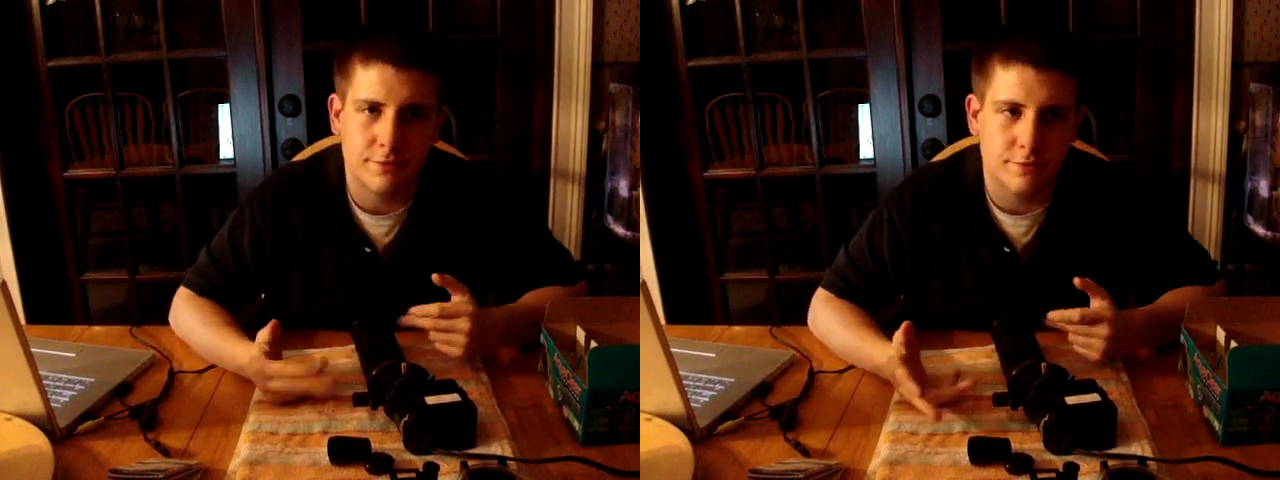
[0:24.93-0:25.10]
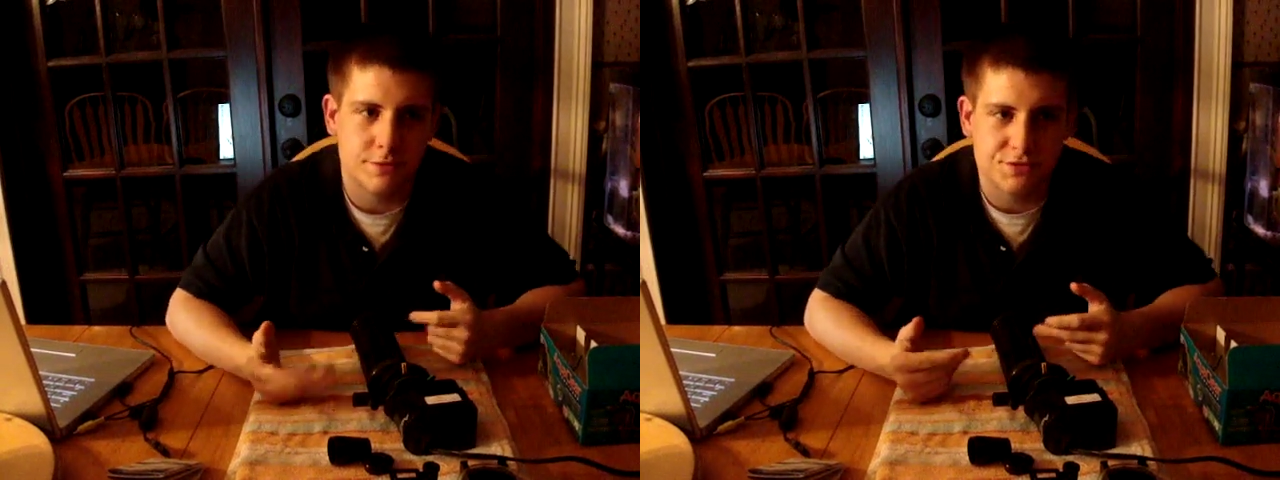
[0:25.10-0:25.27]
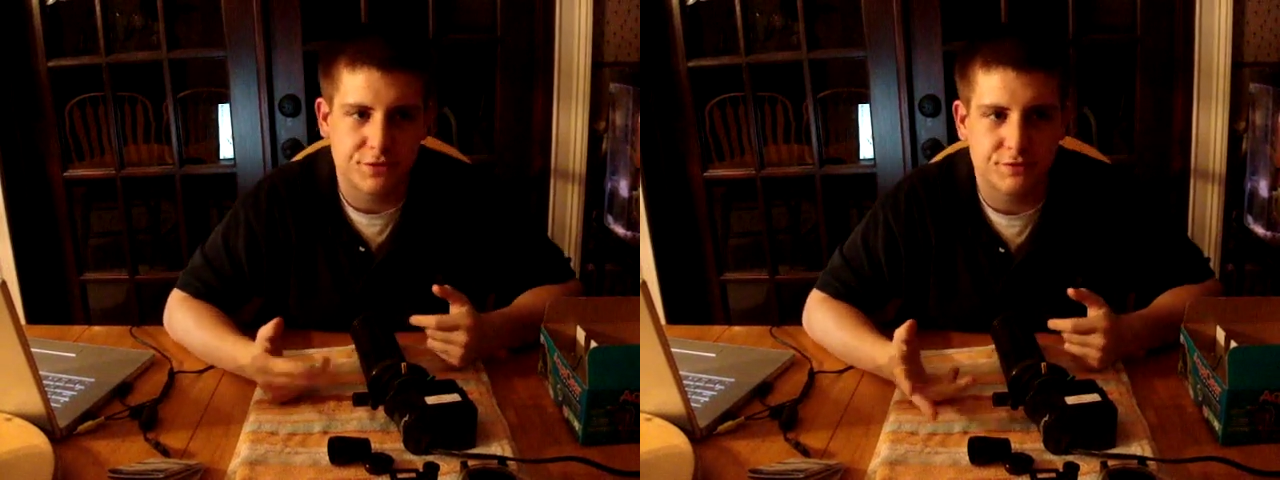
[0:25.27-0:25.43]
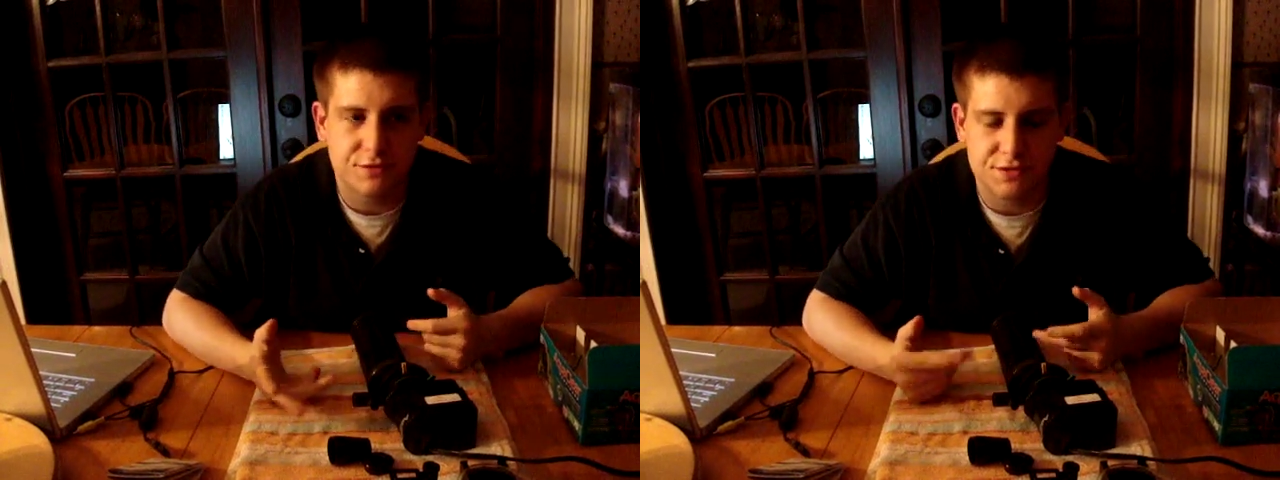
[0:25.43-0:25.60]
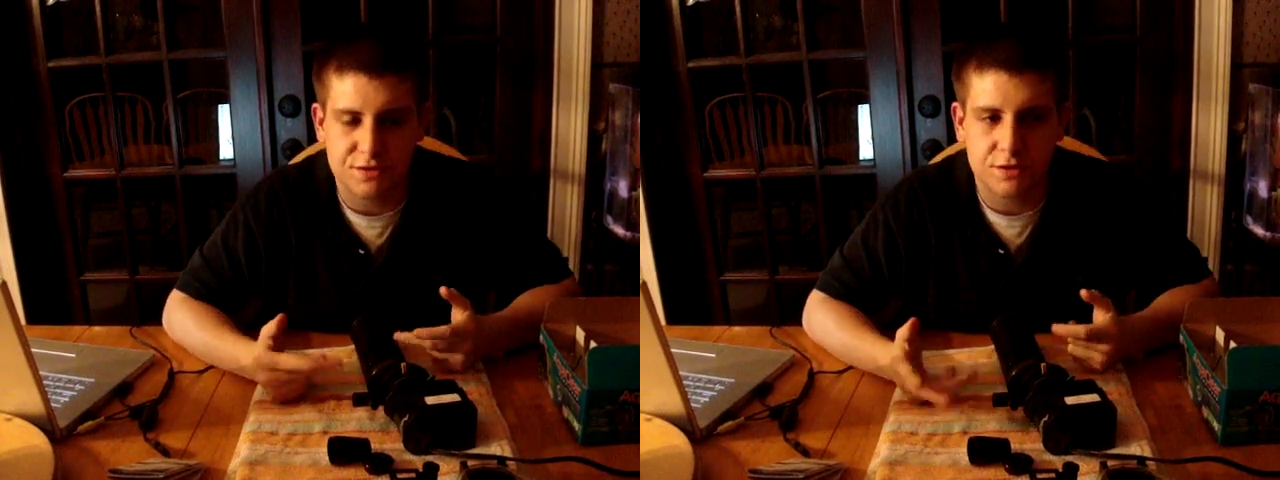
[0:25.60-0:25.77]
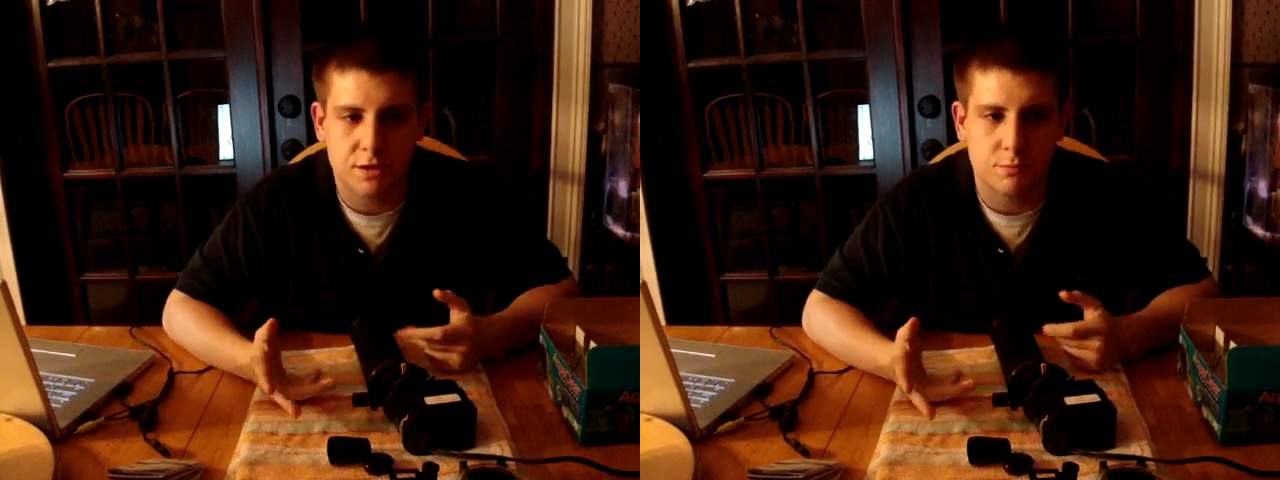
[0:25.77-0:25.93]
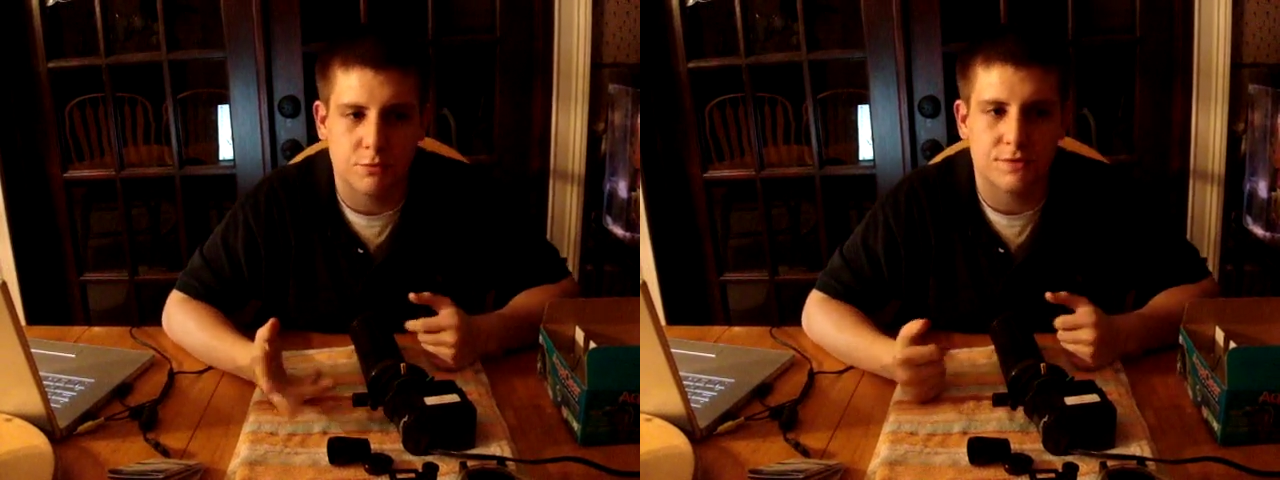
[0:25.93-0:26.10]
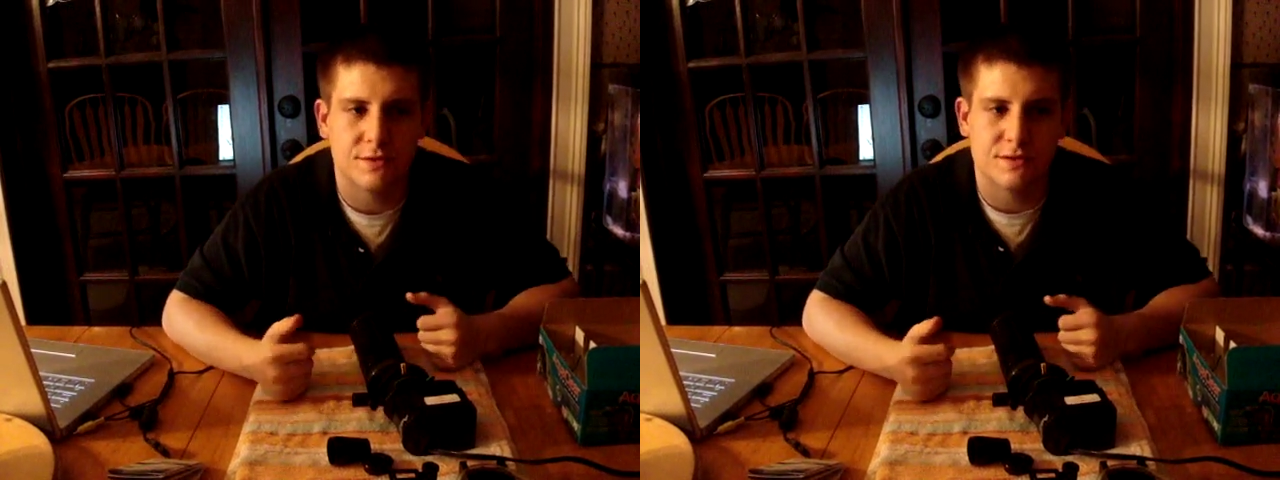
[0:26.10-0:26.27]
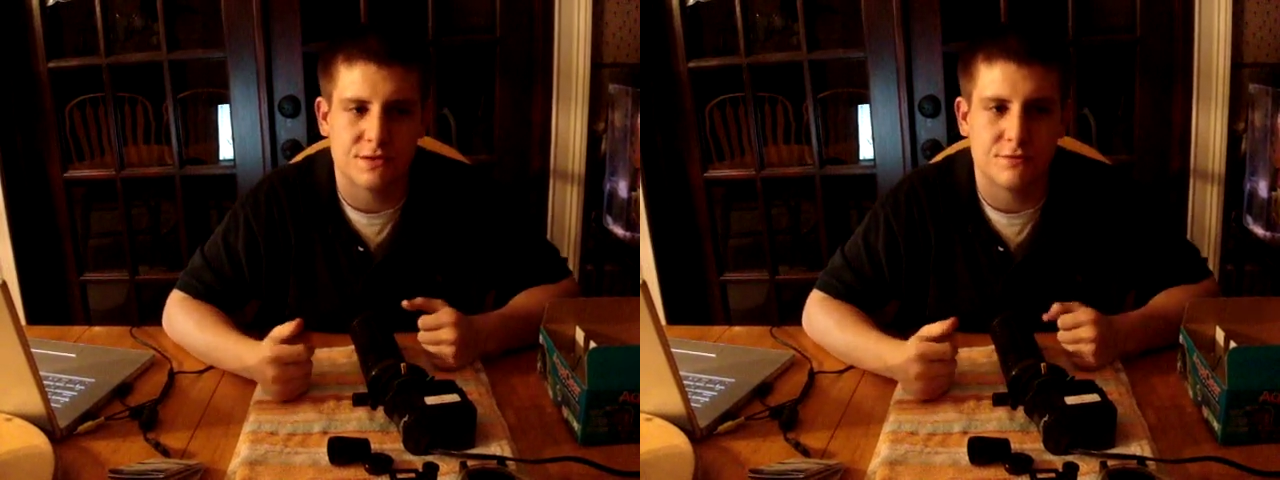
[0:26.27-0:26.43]
theirs doesn't come with
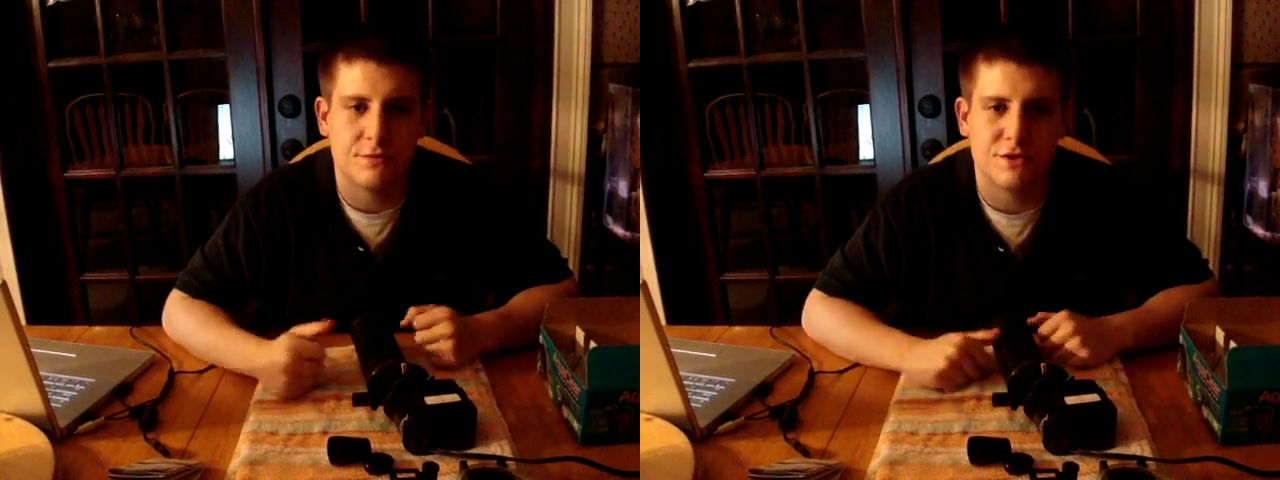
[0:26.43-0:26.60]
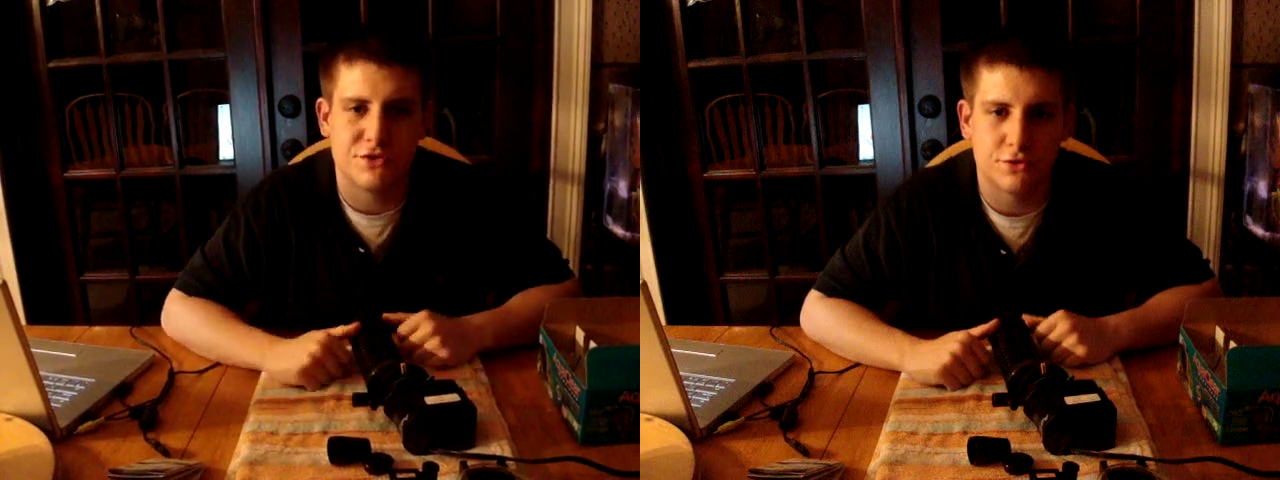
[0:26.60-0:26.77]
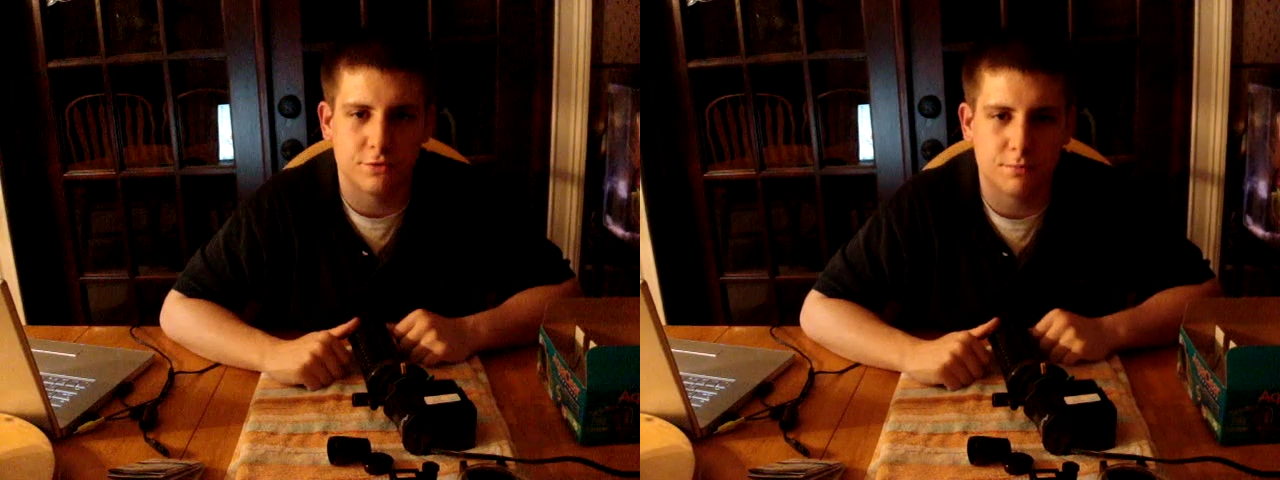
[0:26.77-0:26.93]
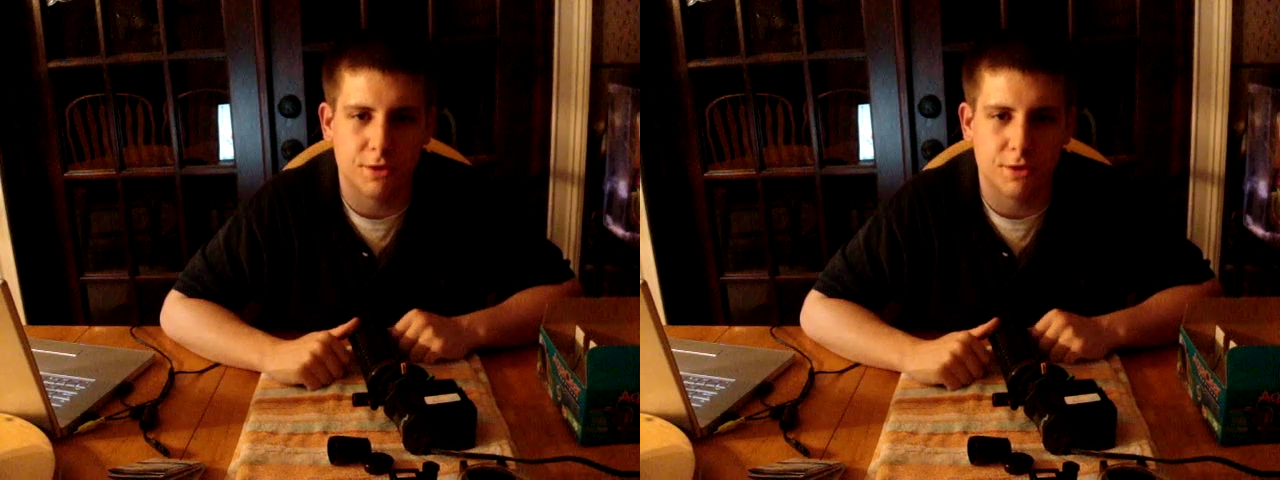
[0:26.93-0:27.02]
this feature,